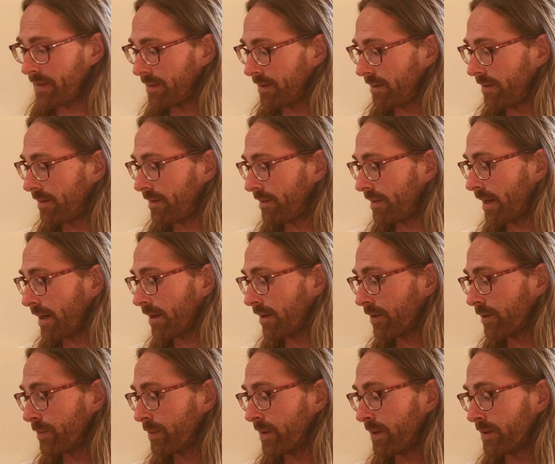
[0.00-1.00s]
The
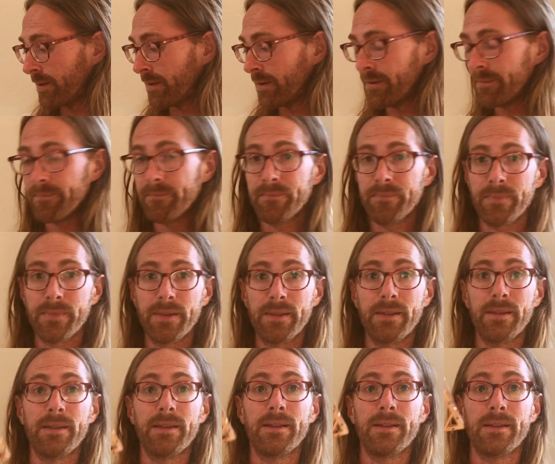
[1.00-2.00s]
second one
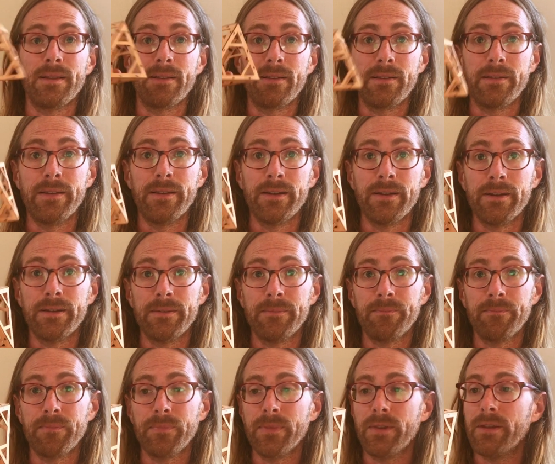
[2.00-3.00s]
is the
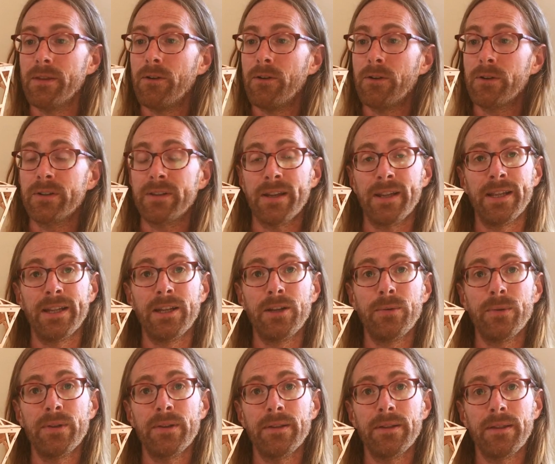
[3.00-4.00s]

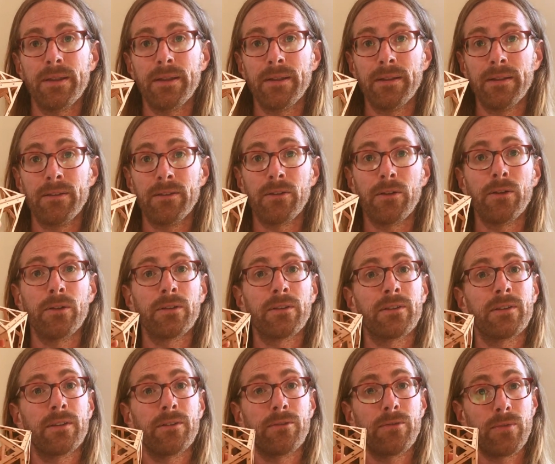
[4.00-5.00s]
octahedron. It
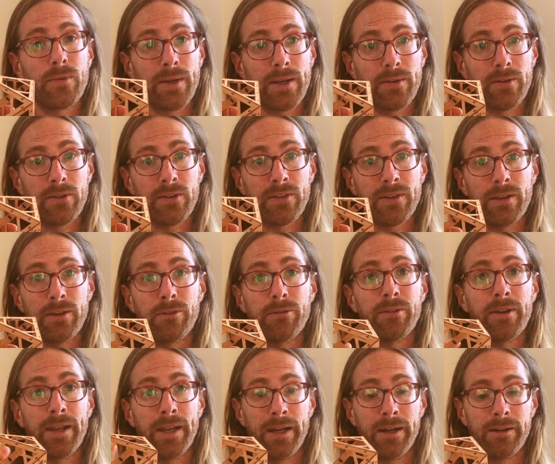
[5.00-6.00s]
holds the frequency of
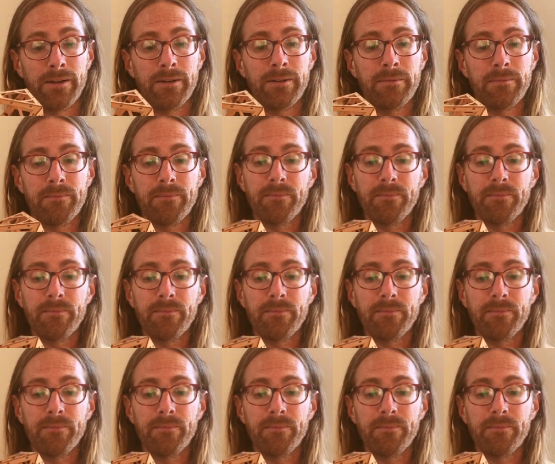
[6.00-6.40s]
air.